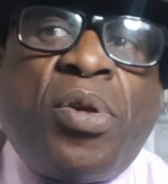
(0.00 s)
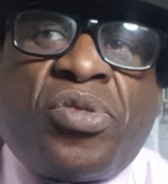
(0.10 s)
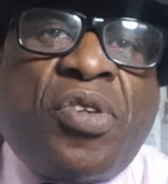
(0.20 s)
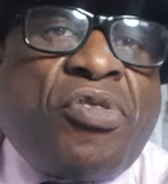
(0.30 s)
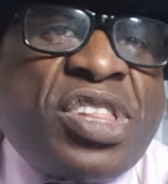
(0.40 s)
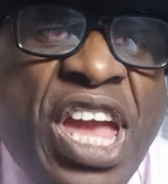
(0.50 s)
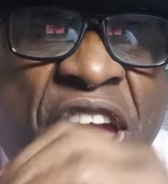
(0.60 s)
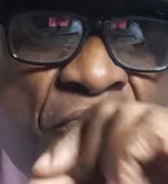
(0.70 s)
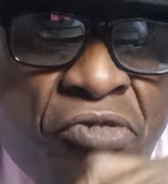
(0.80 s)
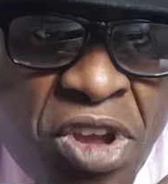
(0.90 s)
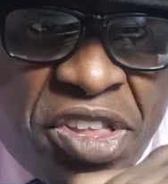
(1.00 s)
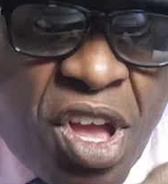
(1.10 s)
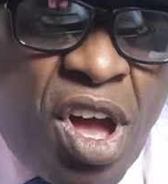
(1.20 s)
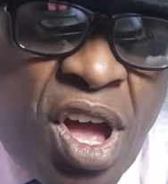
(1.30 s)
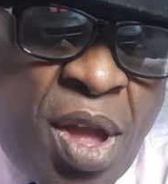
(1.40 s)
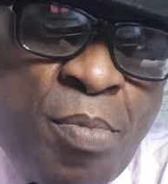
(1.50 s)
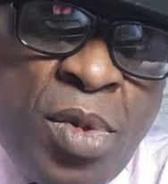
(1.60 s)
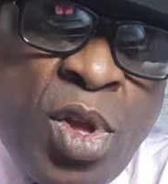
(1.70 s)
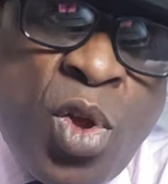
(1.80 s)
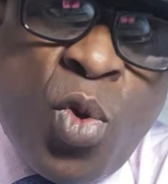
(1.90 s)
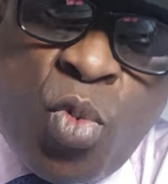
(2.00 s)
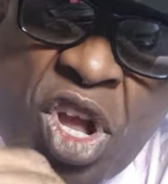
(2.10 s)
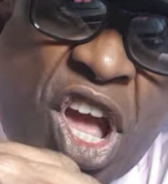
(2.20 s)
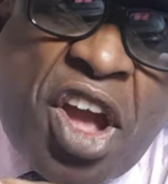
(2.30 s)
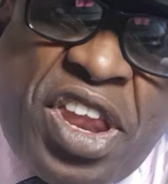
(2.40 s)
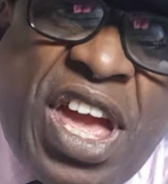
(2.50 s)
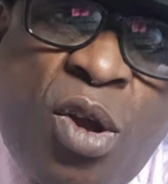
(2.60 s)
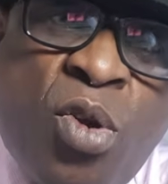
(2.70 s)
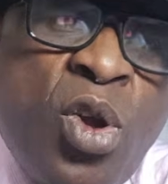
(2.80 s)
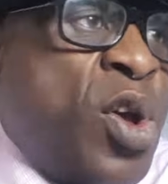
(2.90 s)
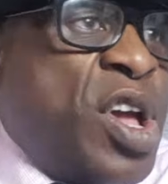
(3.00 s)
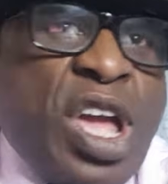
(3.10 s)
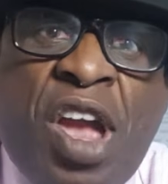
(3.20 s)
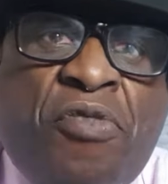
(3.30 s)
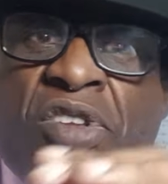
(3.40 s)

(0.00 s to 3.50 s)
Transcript: on top for us every time we're going out. Every